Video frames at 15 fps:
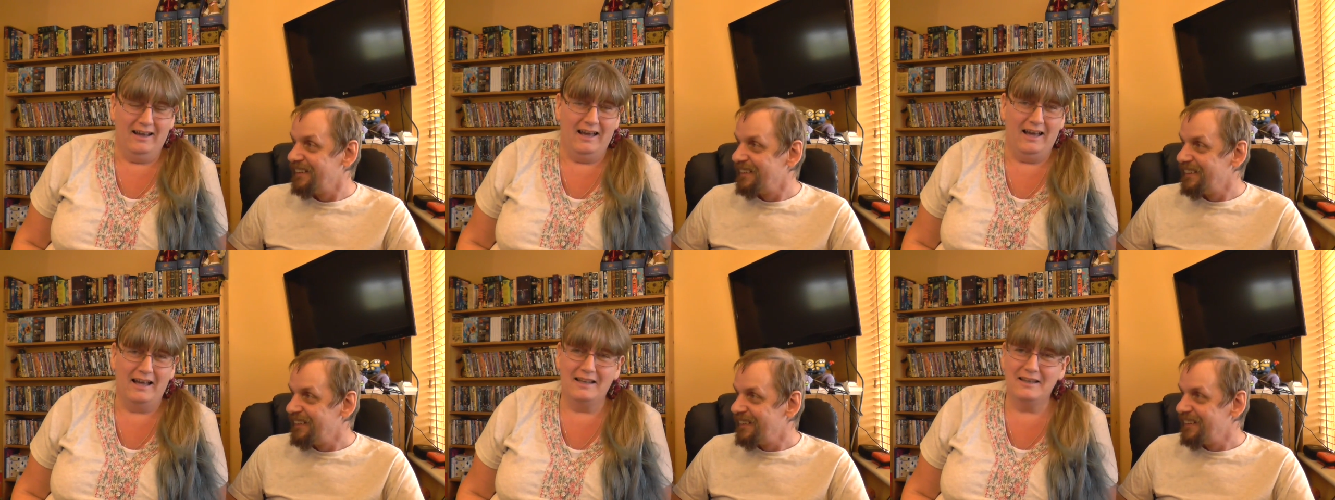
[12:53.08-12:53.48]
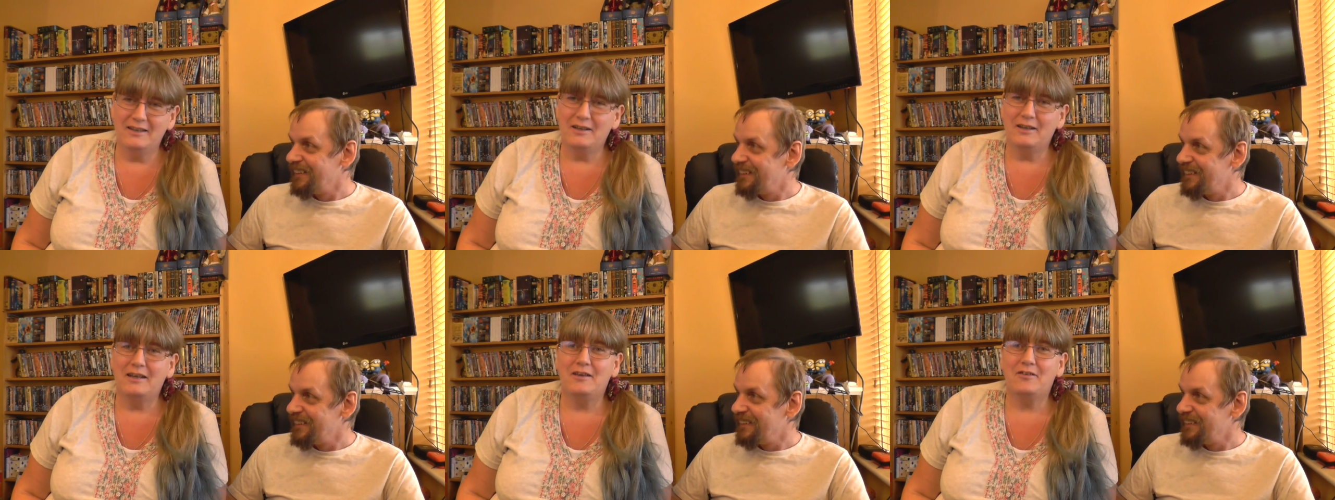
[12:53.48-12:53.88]
Speaker 1: And
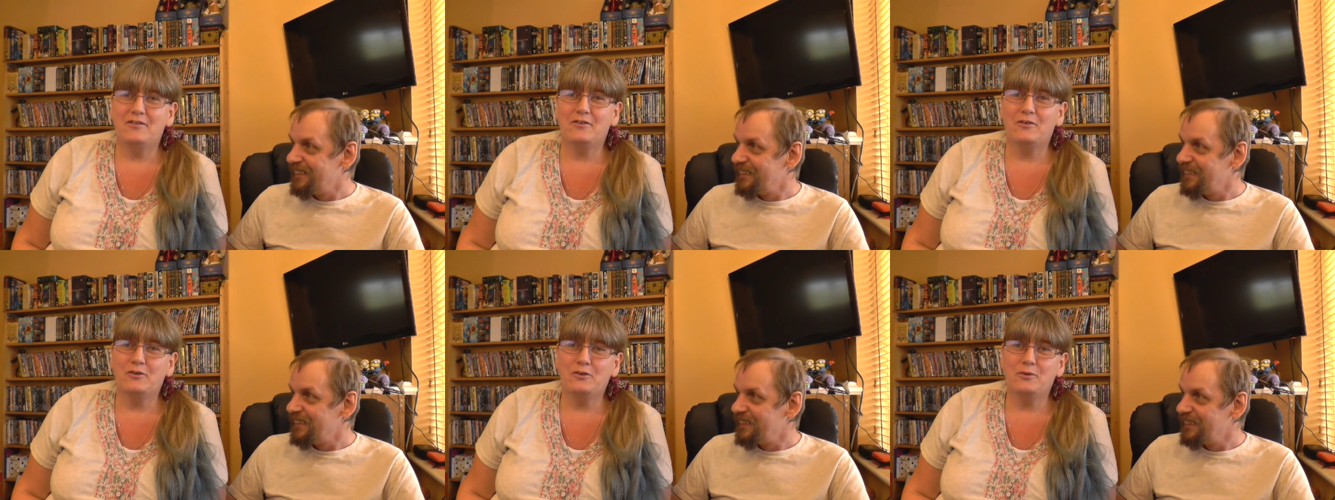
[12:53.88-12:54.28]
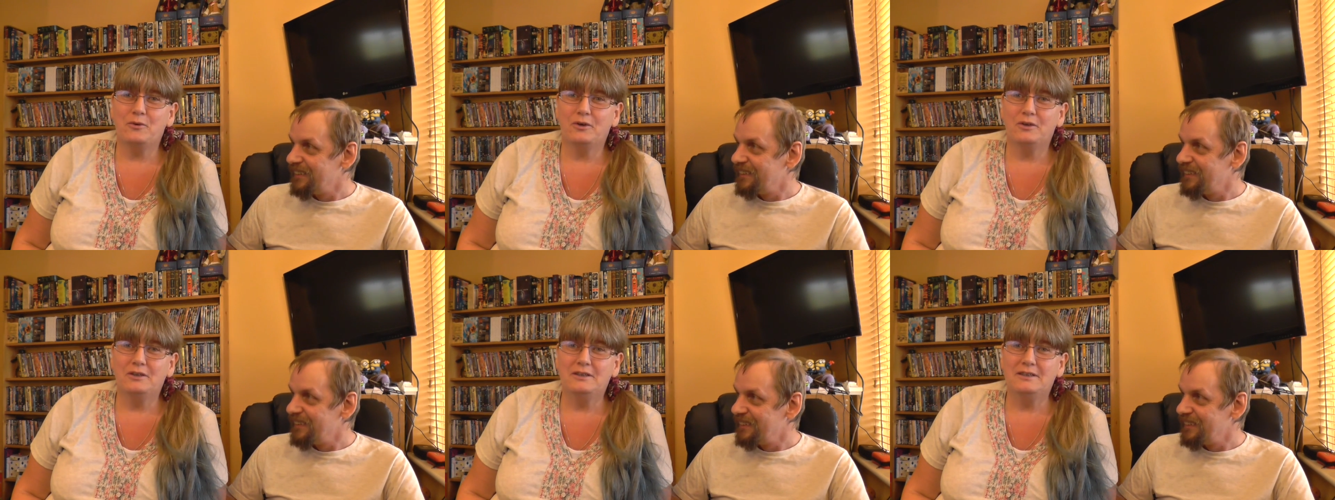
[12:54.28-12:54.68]
uh, he's also
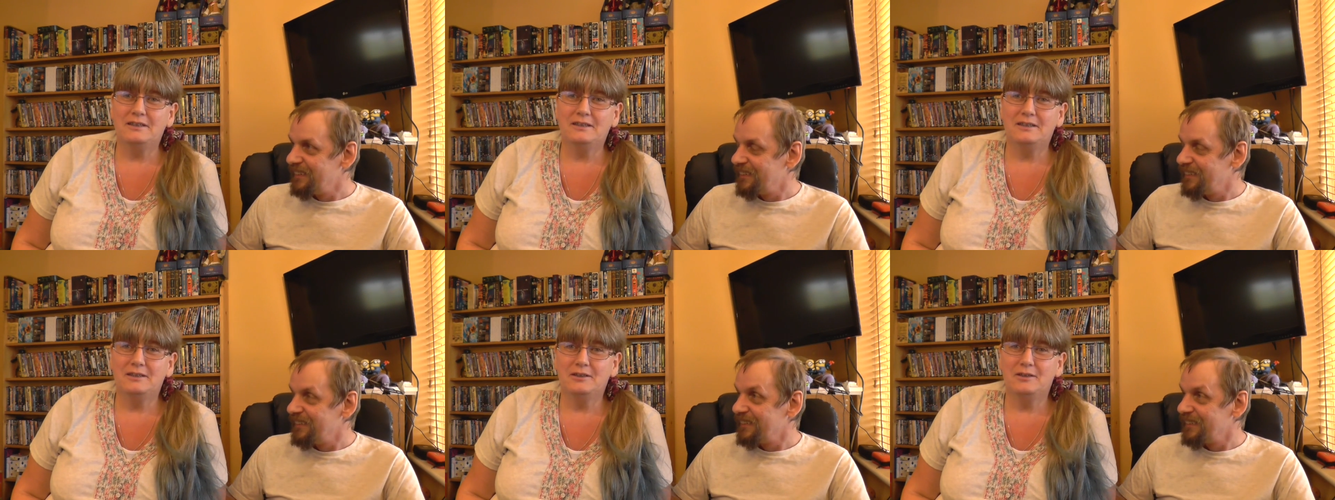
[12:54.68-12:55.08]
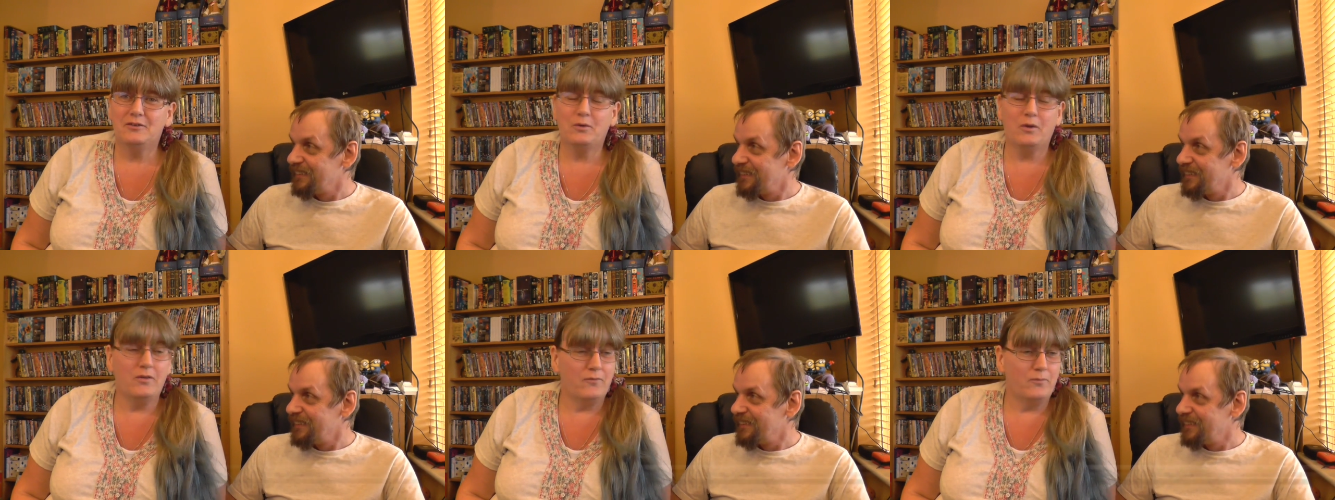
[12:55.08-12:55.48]
on, uh,
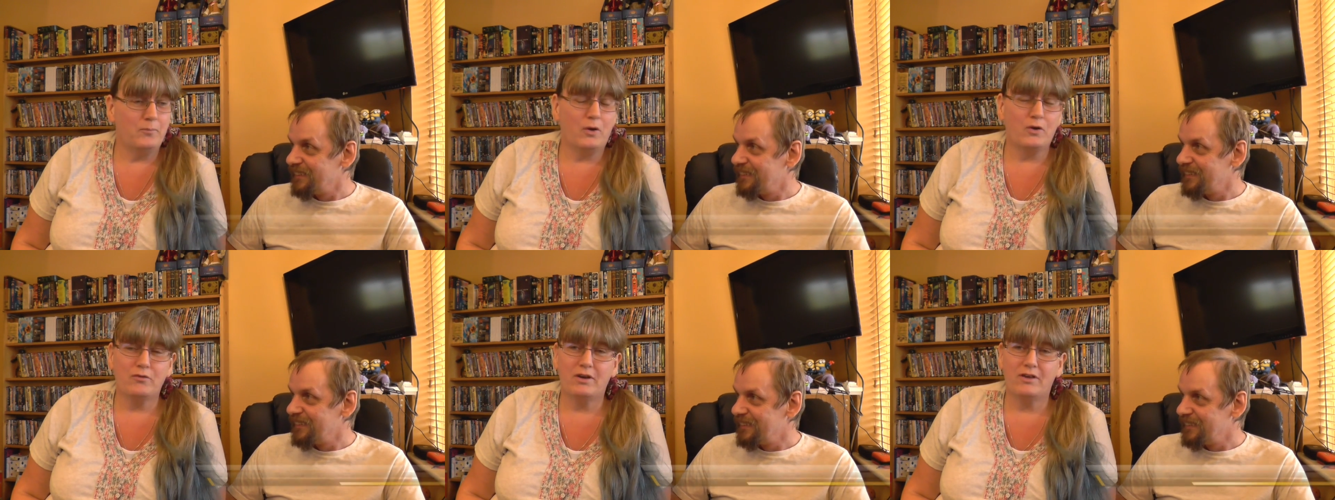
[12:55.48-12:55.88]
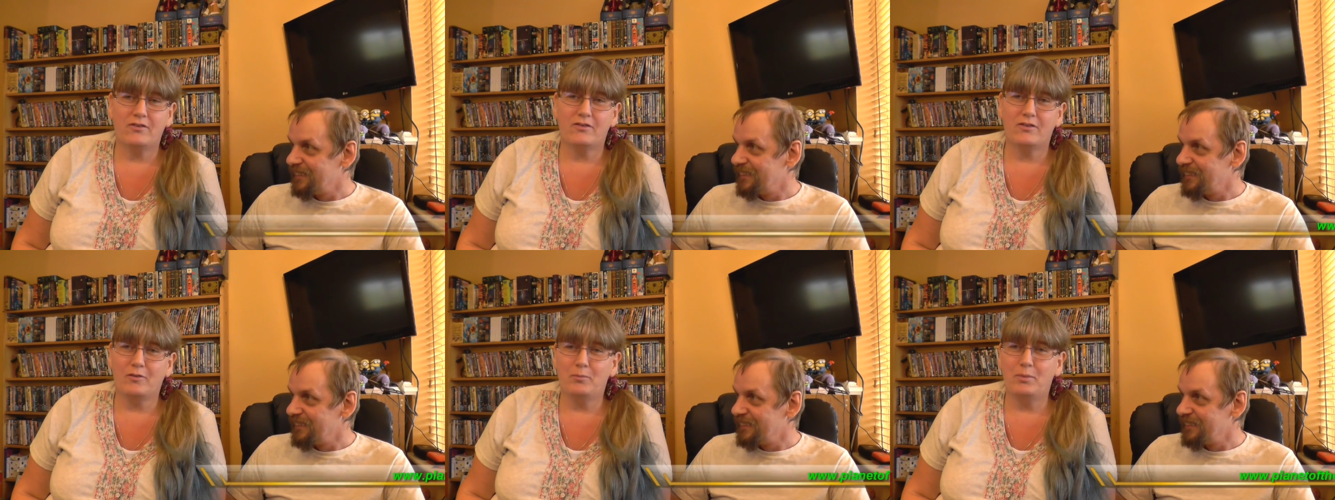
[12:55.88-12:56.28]
he's one of the
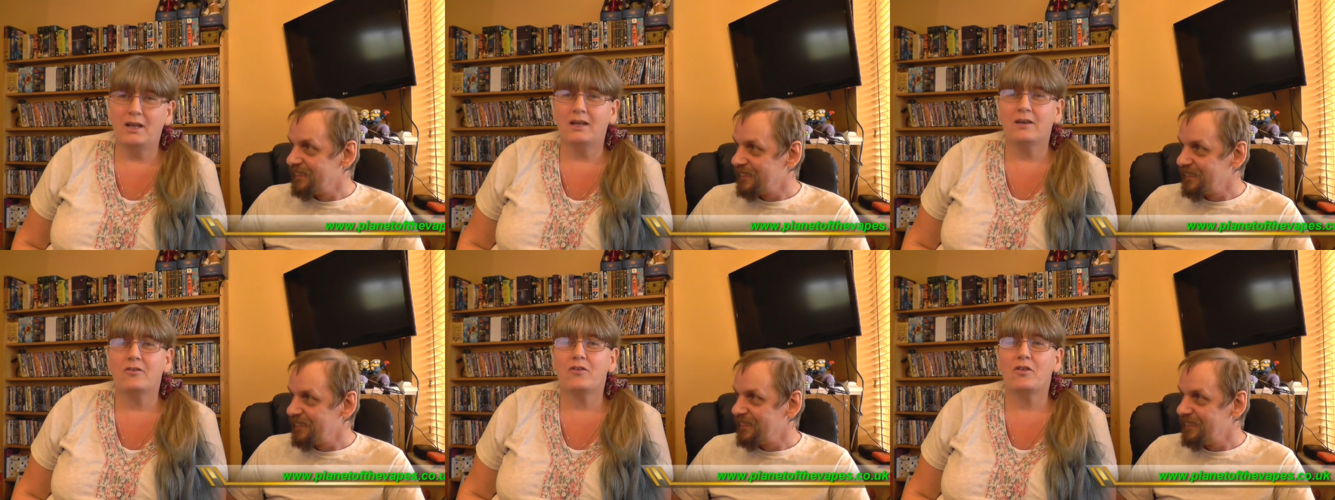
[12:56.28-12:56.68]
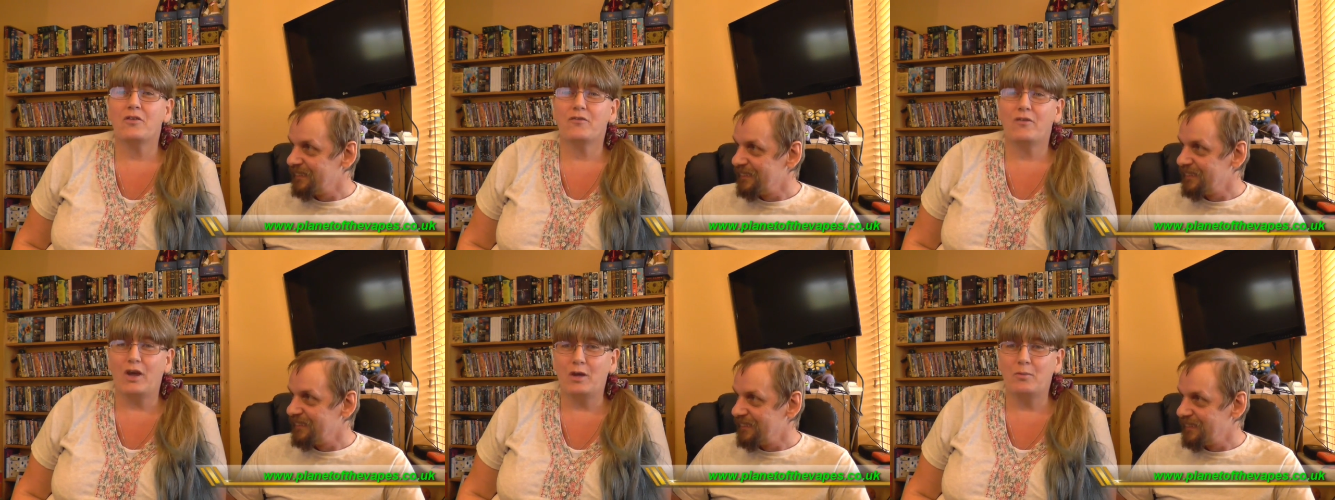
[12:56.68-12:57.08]
moderators on Plans of the
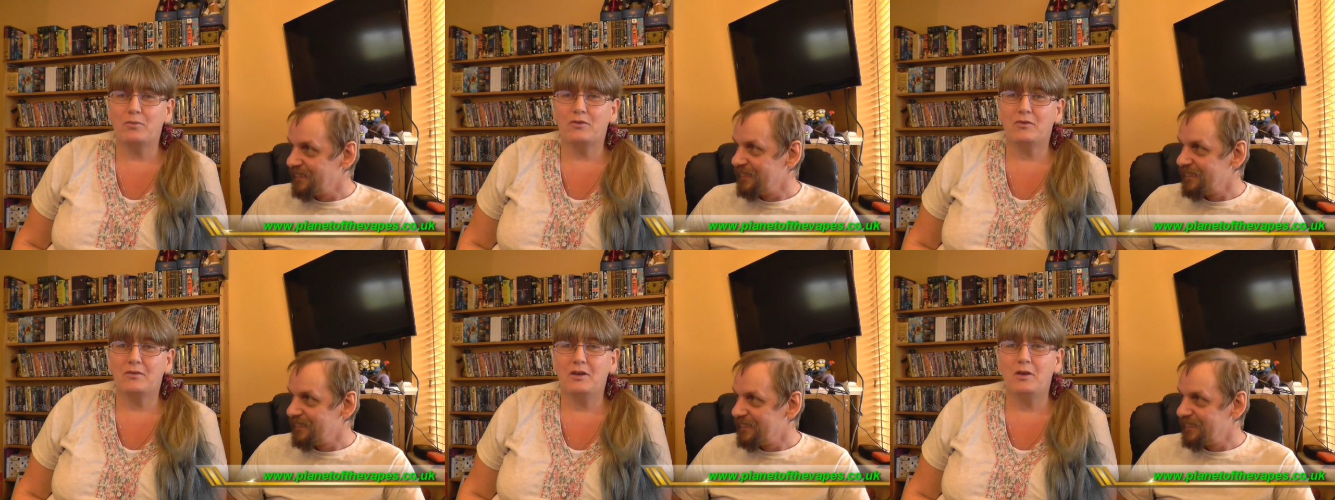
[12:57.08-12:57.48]
Vapes.